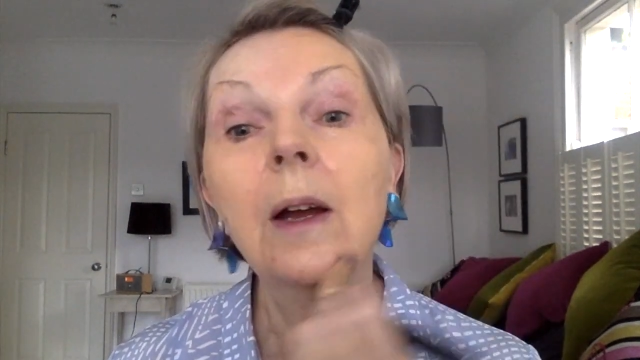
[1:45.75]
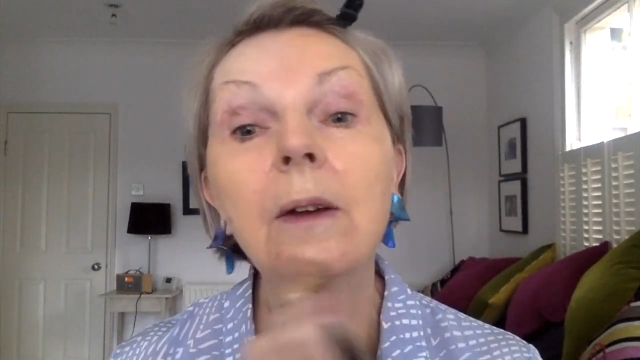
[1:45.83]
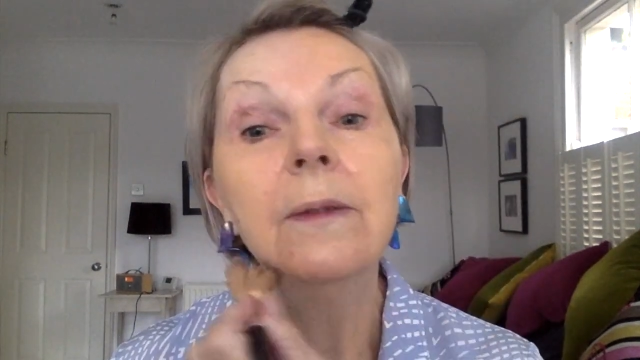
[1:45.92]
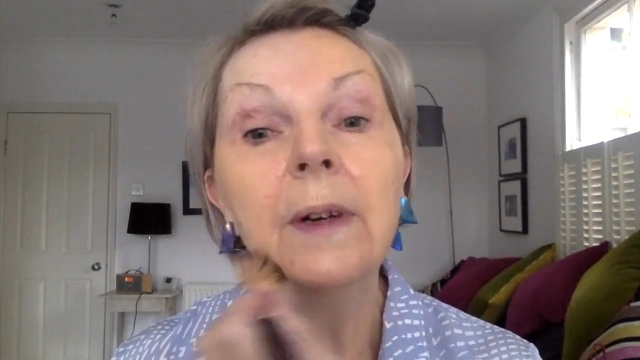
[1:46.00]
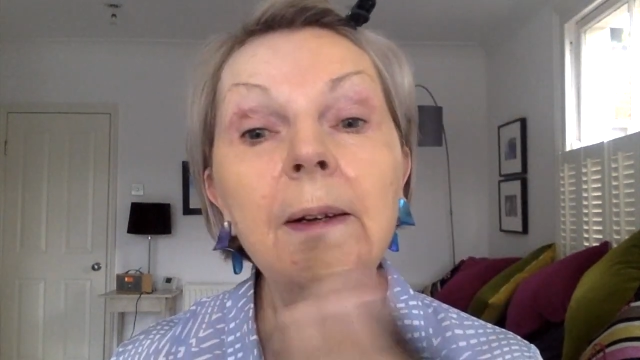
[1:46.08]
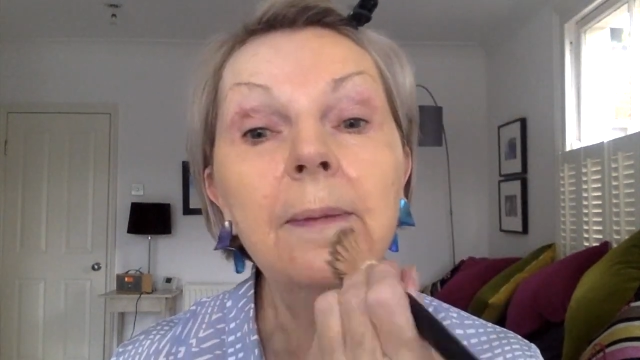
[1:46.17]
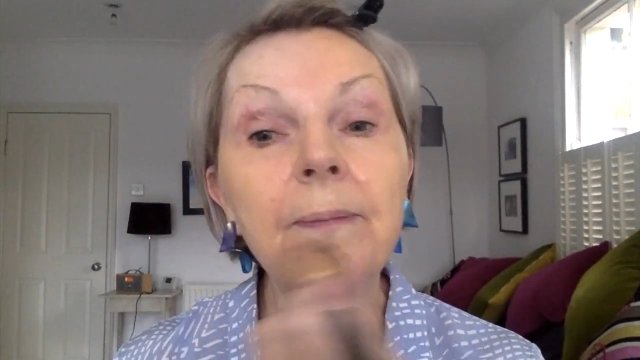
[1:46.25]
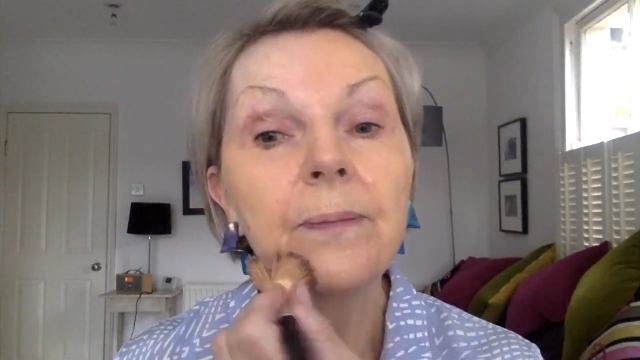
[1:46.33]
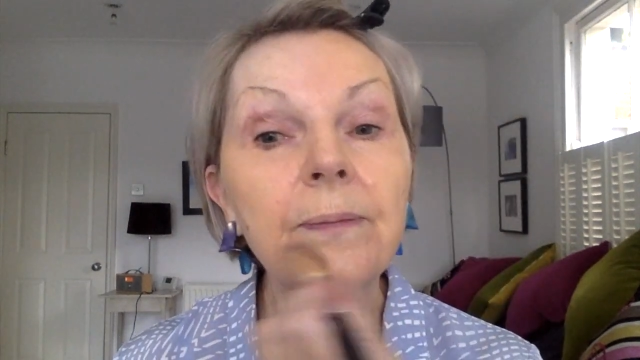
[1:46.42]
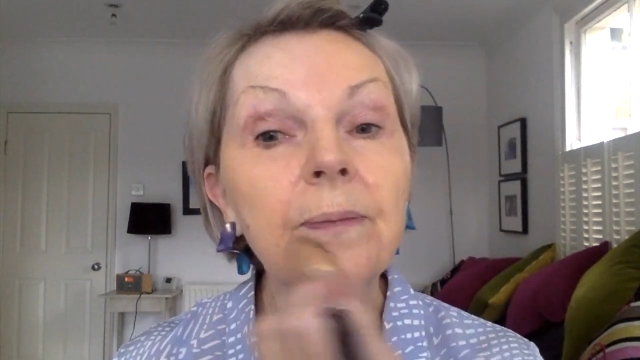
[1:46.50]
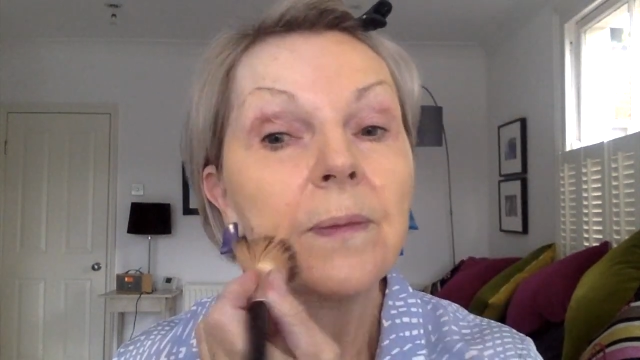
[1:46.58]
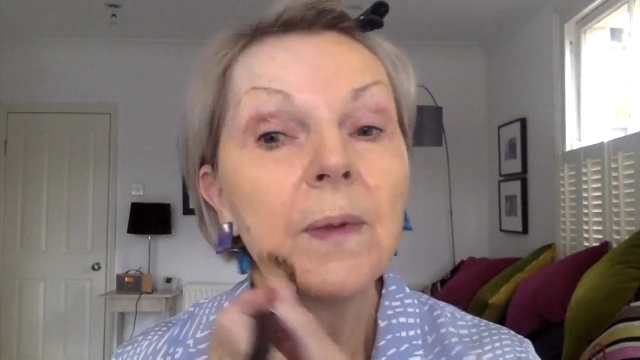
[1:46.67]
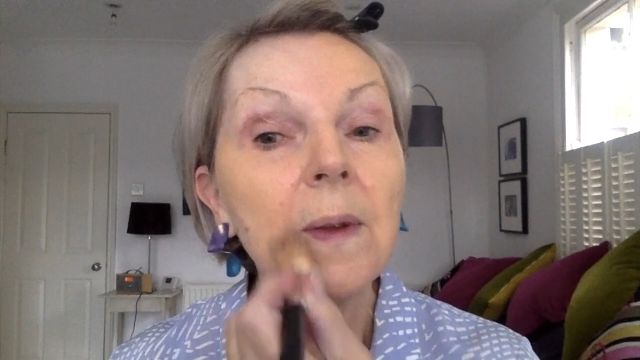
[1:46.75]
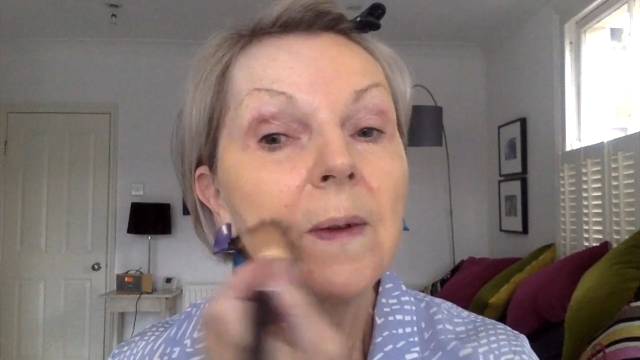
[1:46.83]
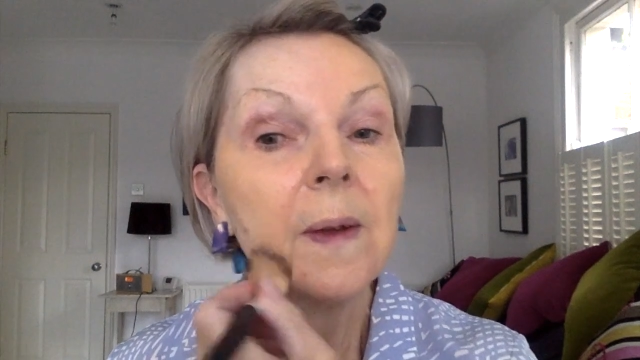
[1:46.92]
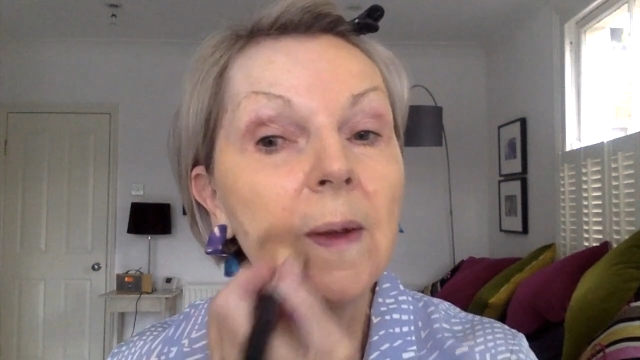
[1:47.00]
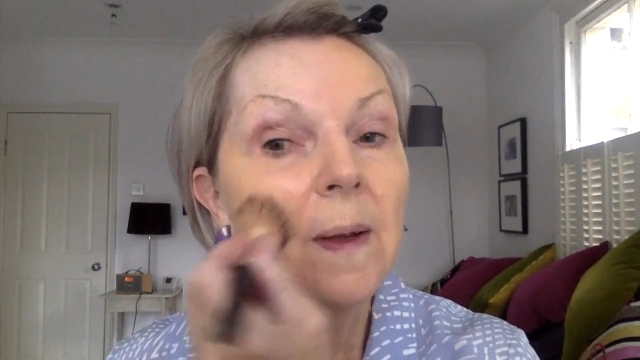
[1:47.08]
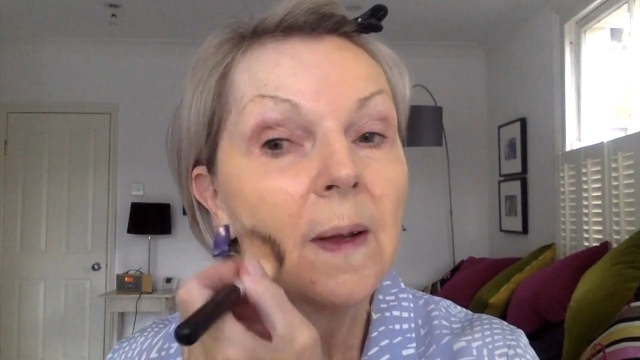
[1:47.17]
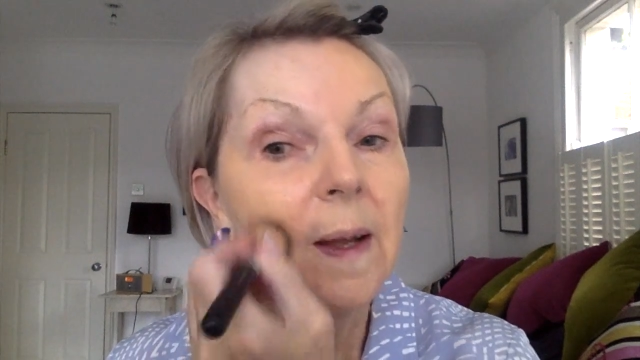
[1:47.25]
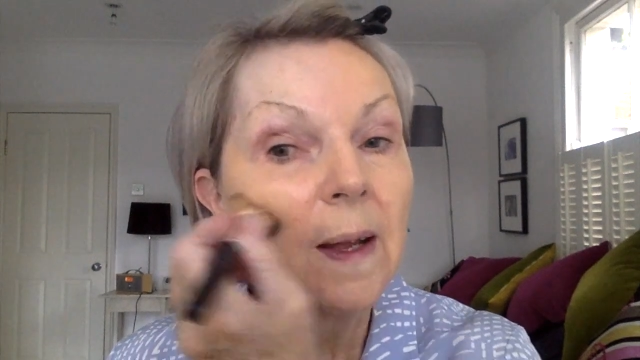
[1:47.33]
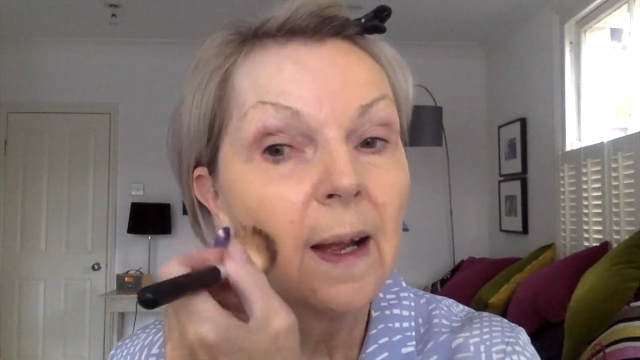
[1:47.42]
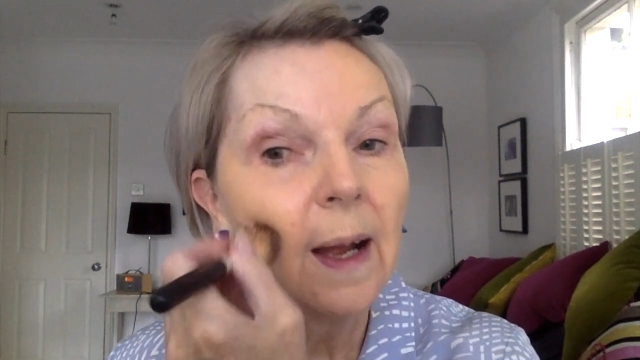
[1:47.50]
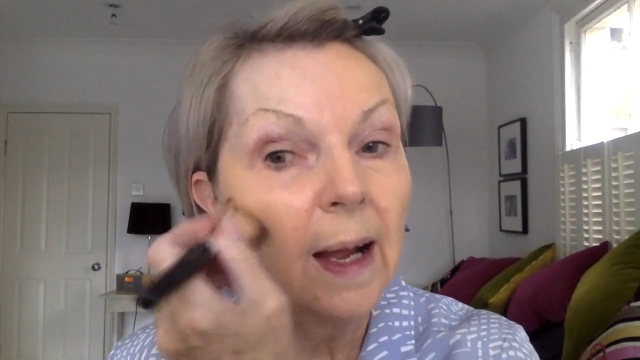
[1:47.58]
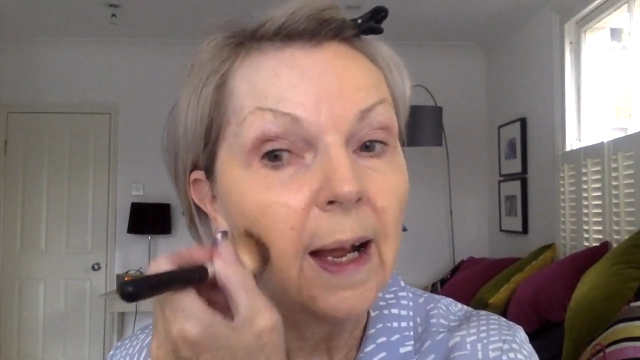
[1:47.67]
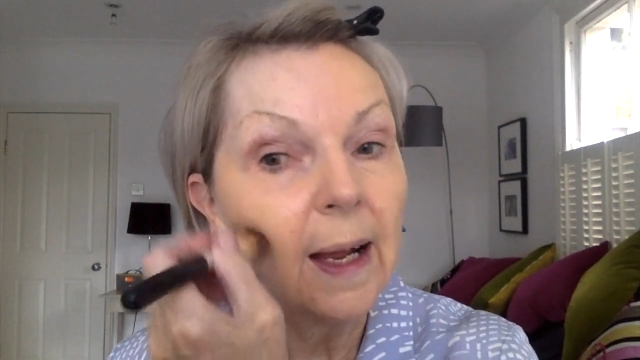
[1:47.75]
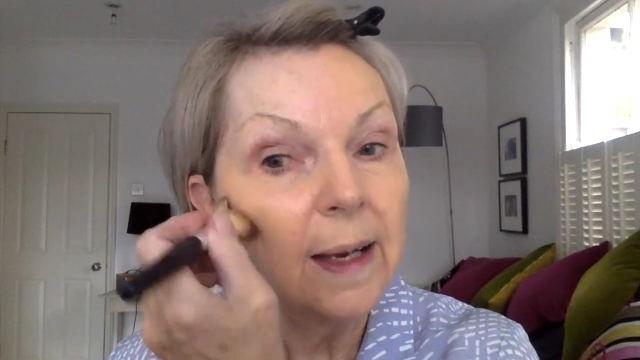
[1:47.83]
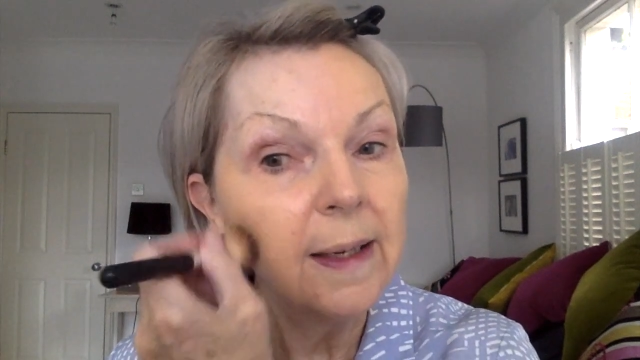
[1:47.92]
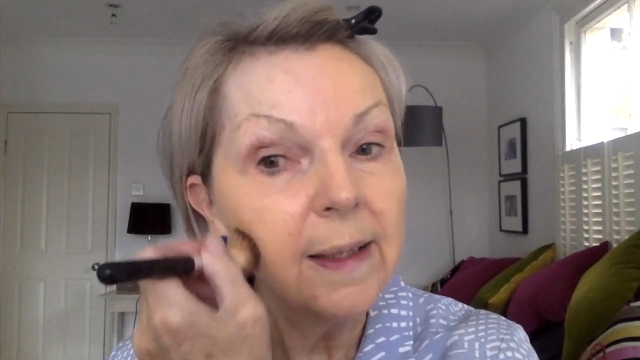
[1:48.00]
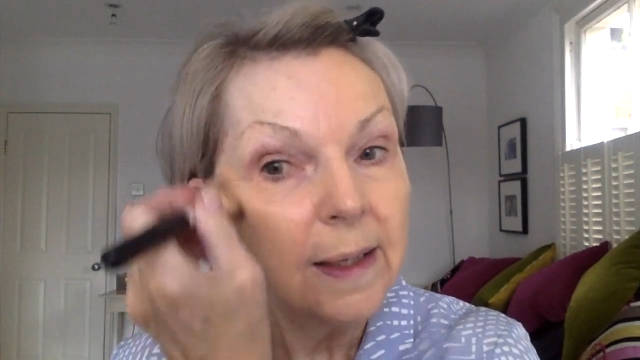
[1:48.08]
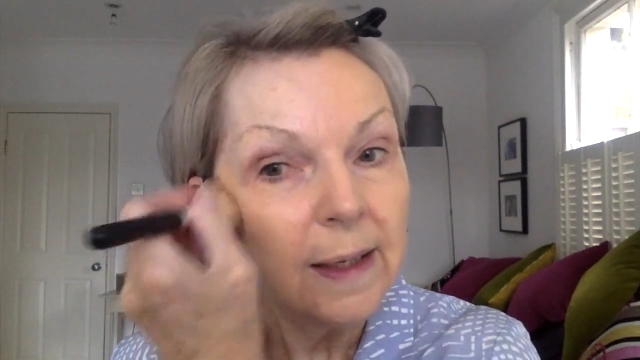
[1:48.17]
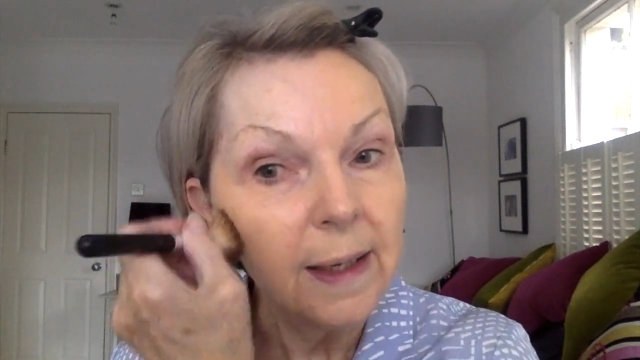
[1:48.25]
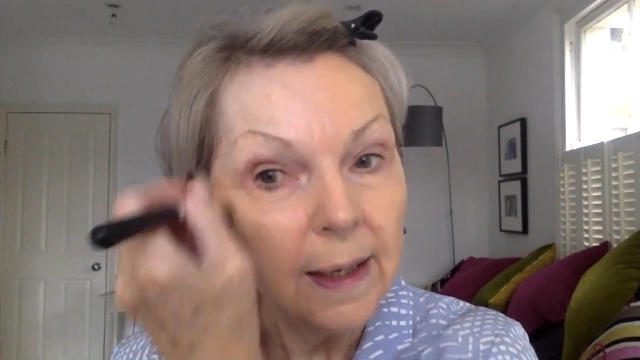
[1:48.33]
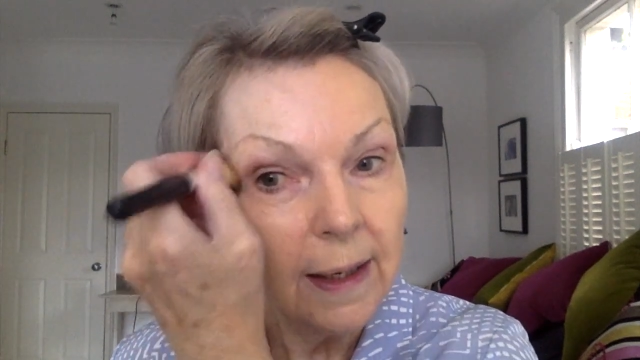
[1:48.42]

over. And